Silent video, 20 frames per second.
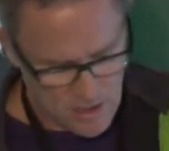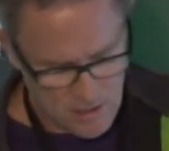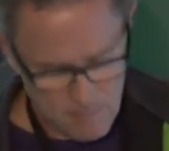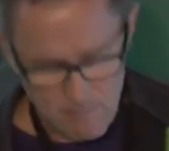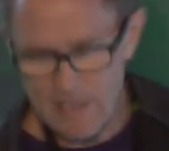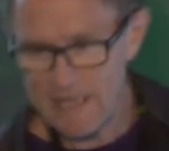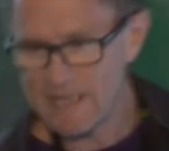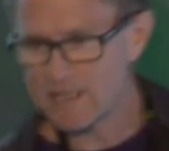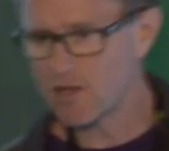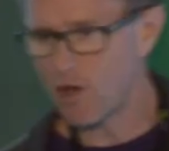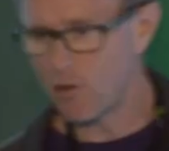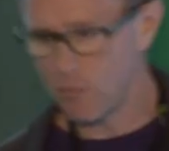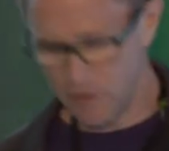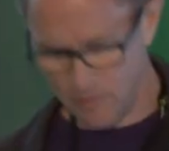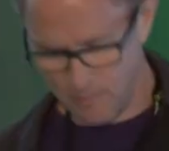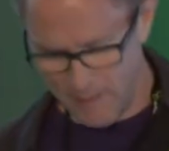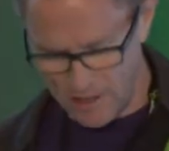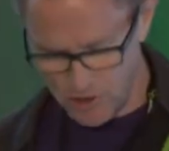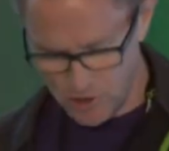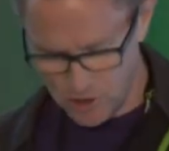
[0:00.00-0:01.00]
But let's go on with the
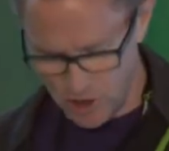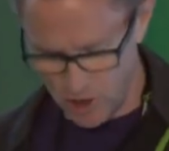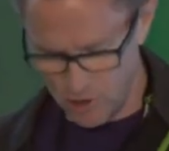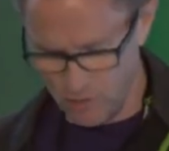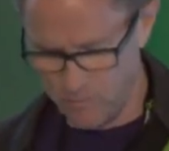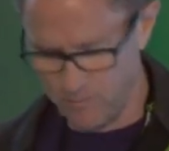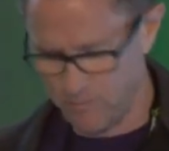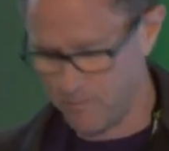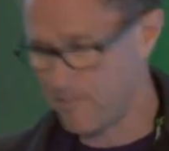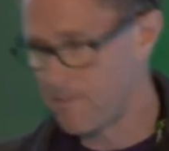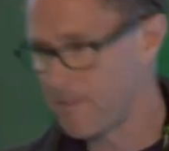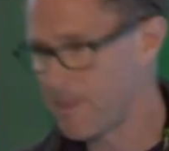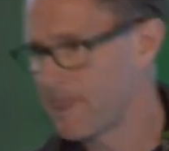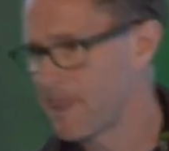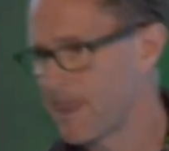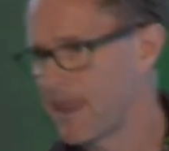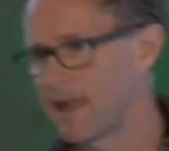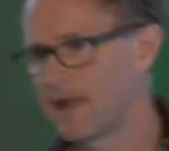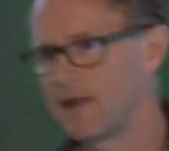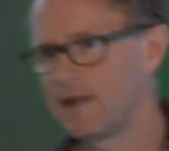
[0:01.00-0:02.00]
main show.
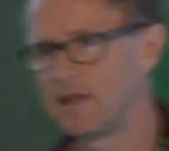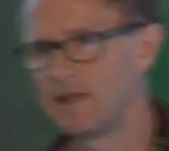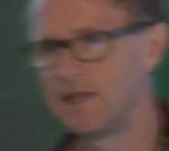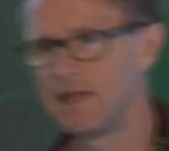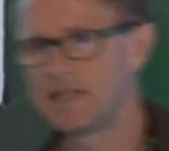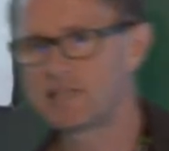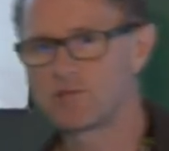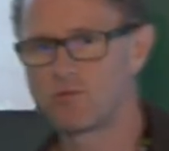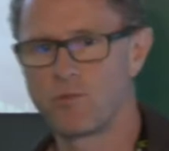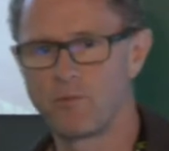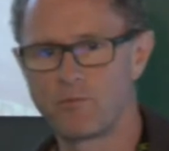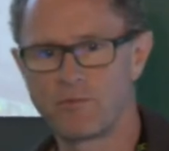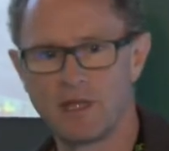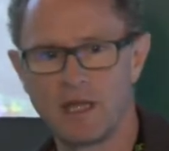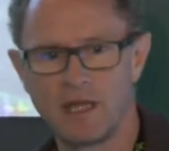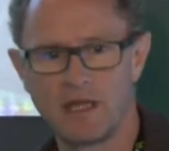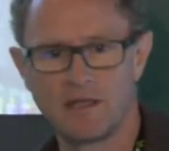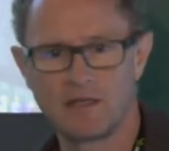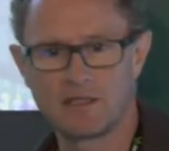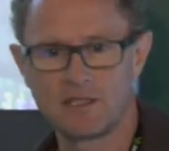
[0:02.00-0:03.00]
Let's,
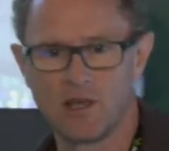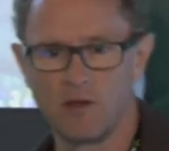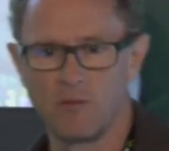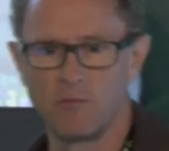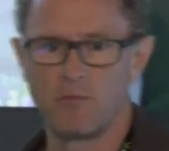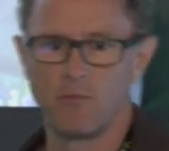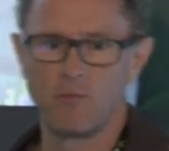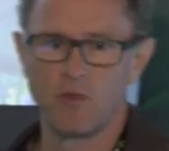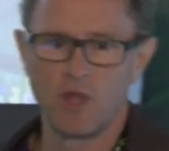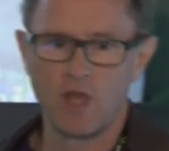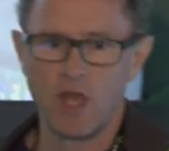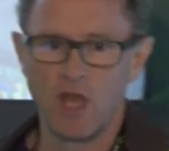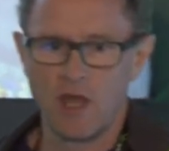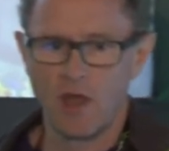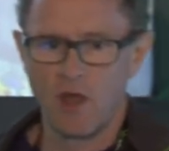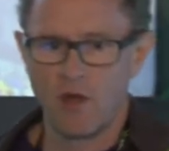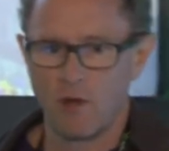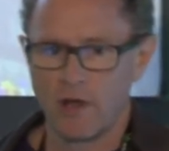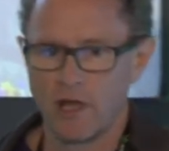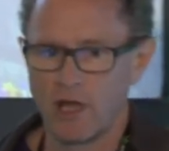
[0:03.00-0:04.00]
let, so
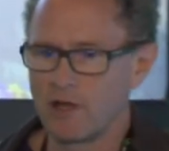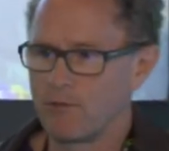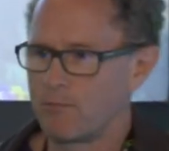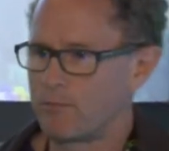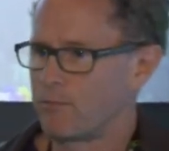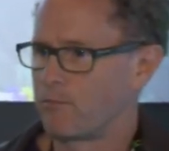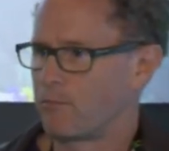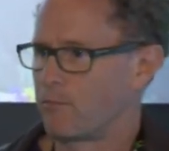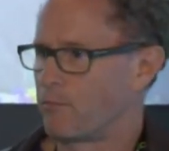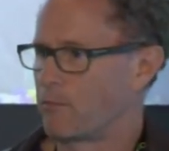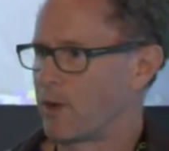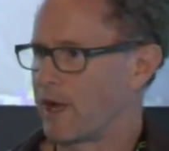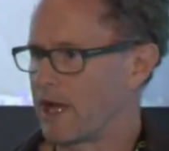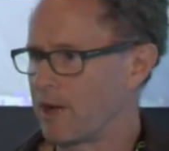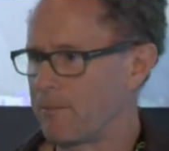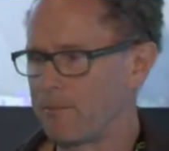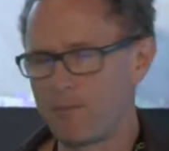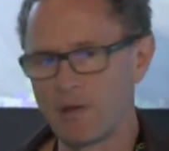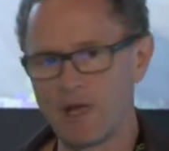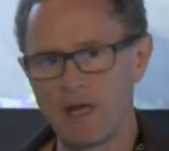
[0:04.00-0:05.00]
we're going to bring
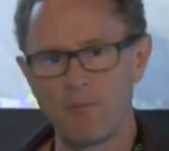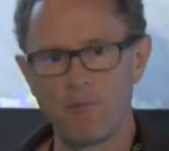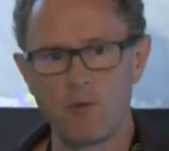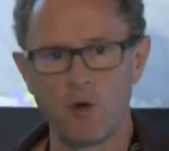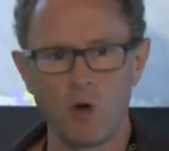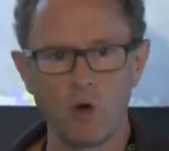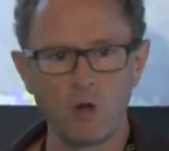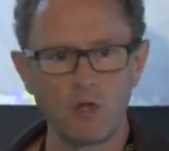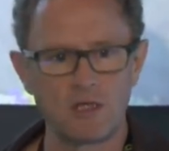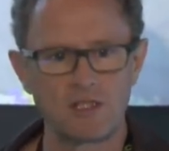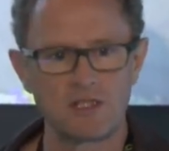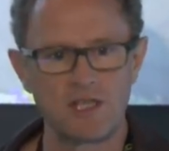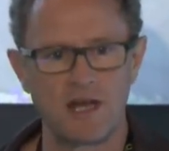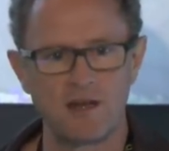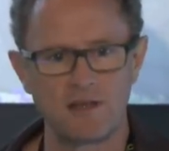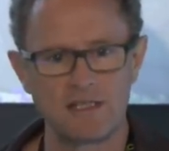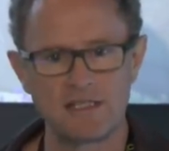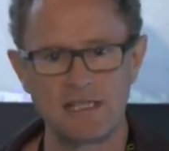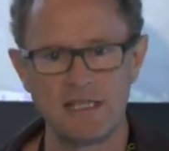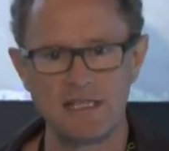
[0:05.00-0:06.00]
up uh, Paul as our
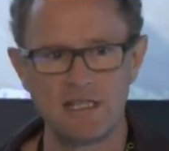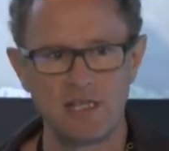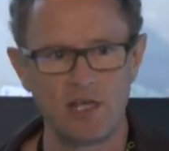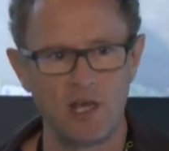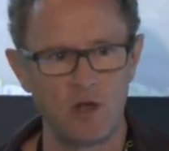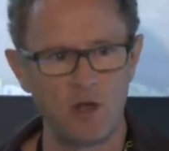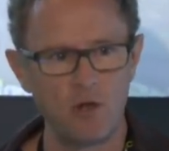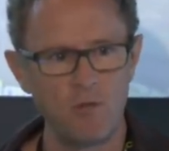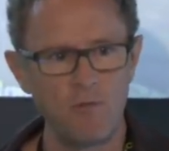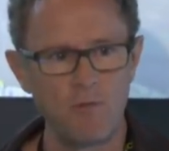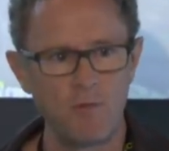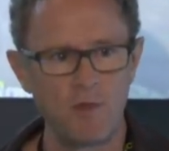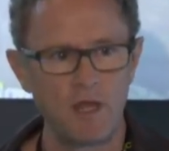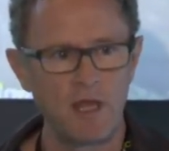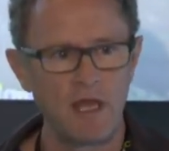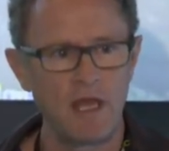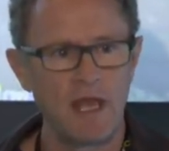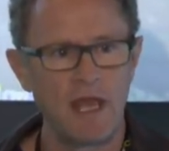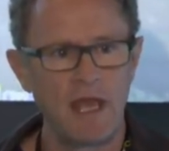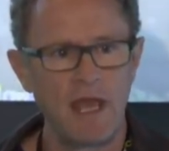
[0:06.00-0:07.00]
CTO.
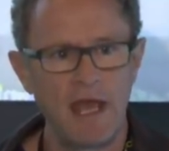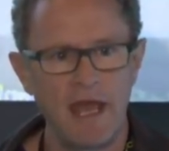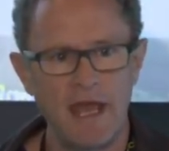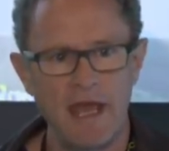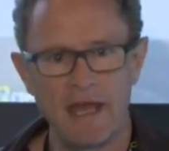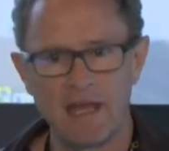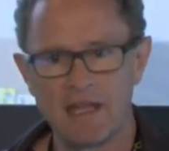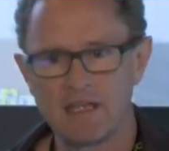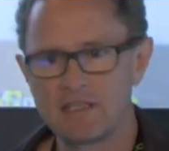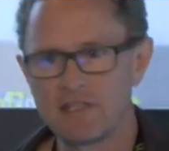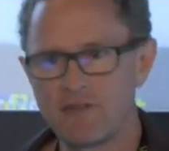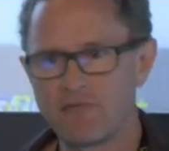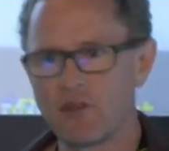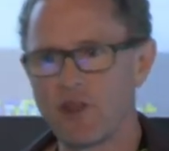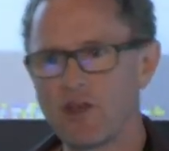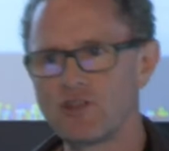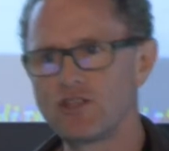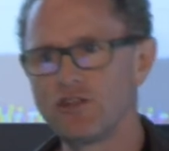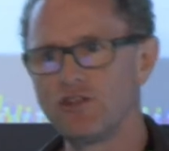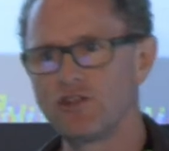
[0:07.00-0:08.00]
And uh, for
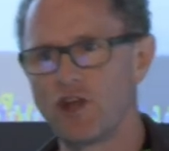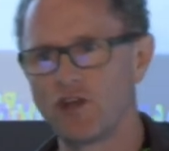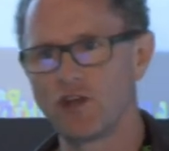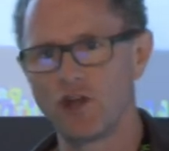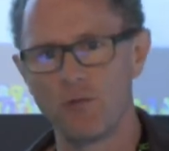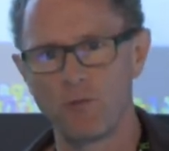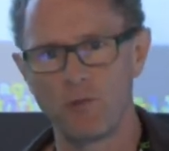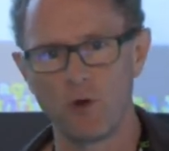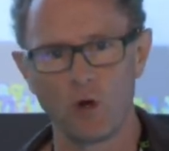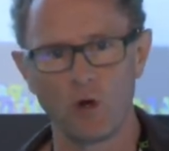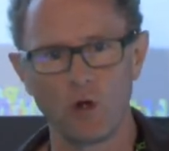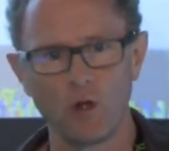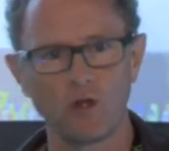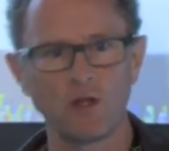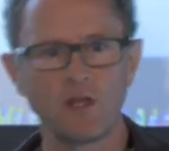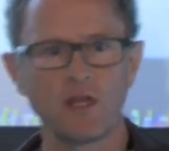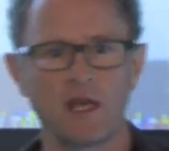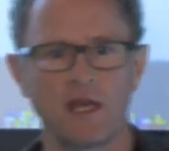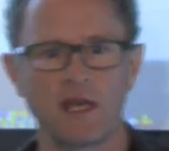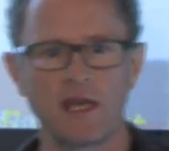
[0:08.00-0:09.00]
those of you who don't know
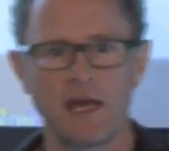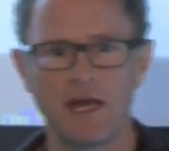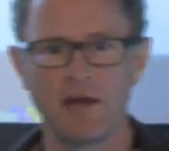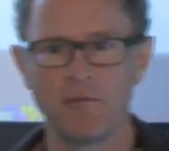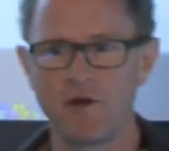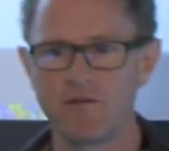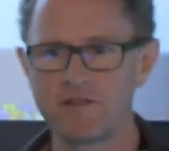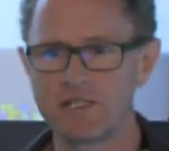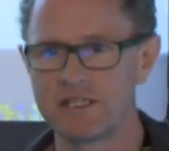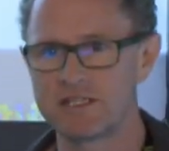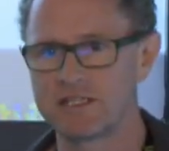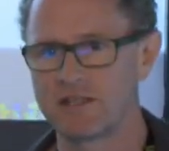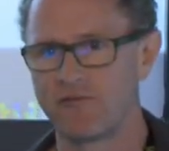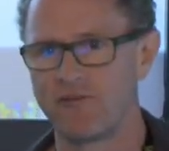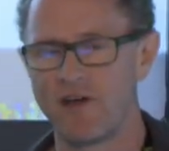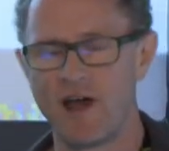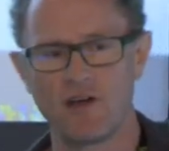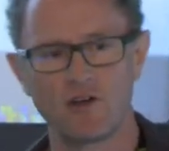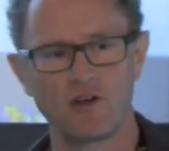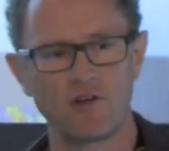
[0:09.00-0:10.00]
Paul, um, obviously he's the
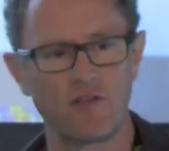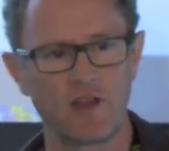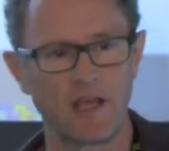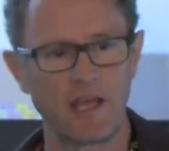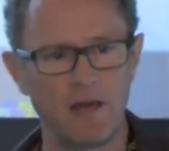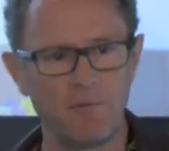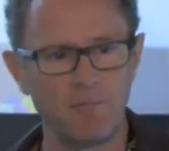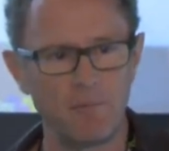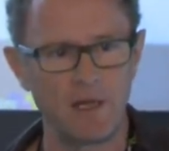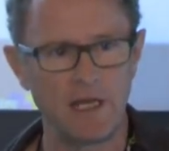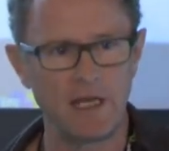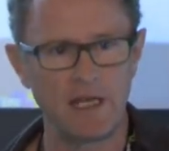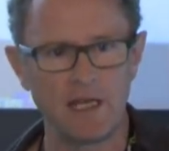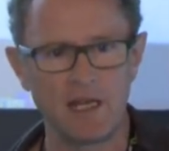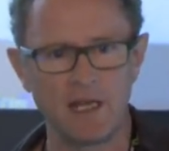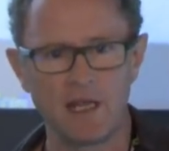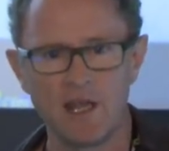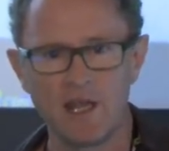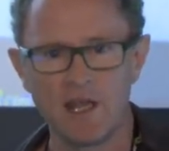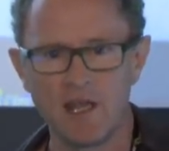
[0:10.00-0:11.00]
founder of the company.
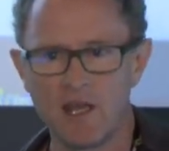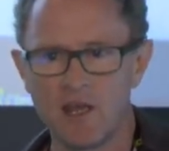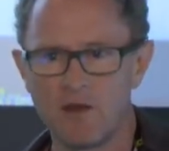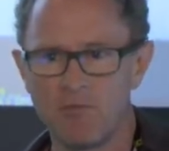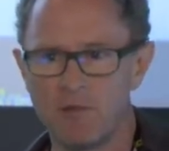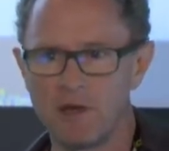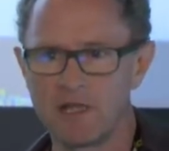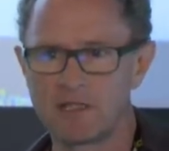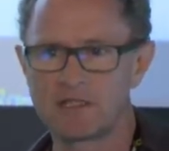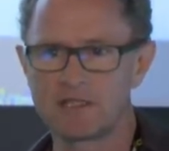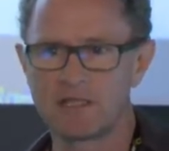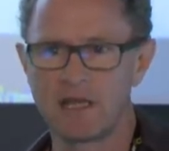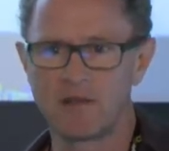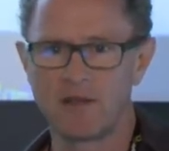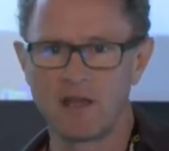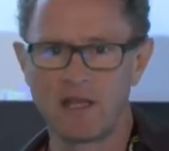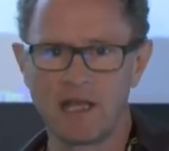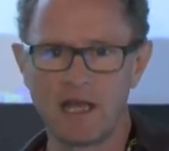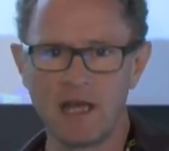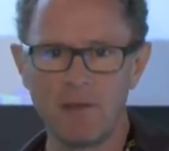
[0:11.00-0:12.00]
But uh,
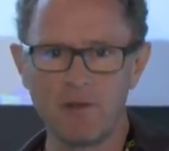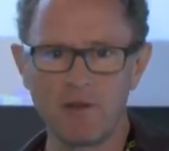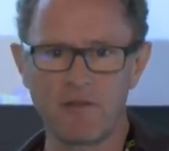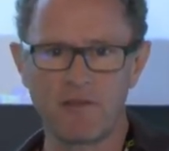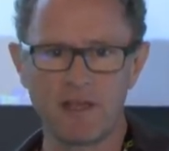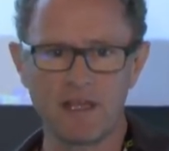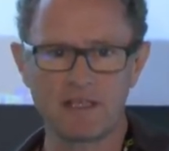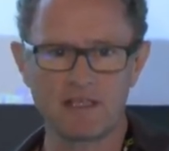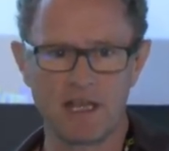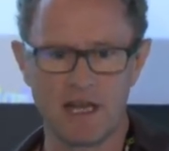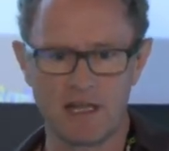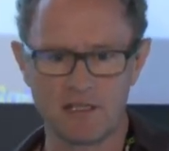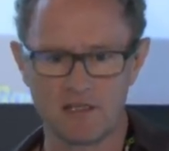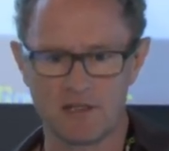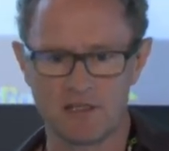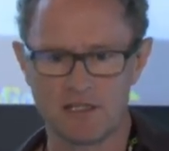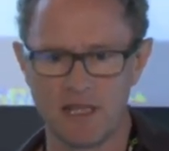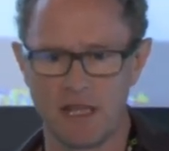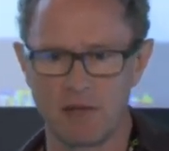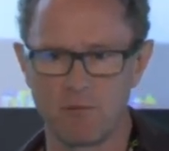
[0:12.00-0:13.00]
a couple of things that I'd sort of
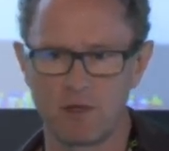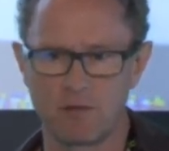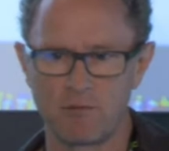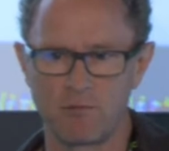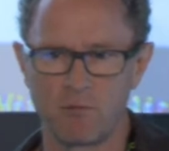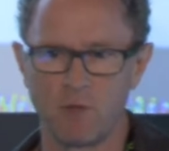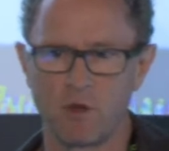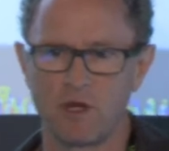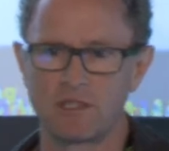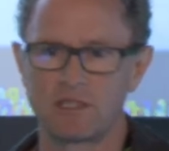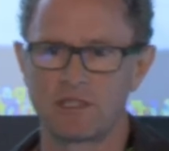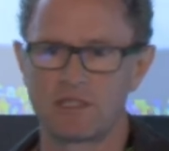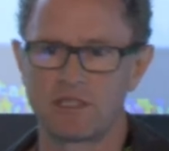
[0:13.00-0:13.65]
say would, would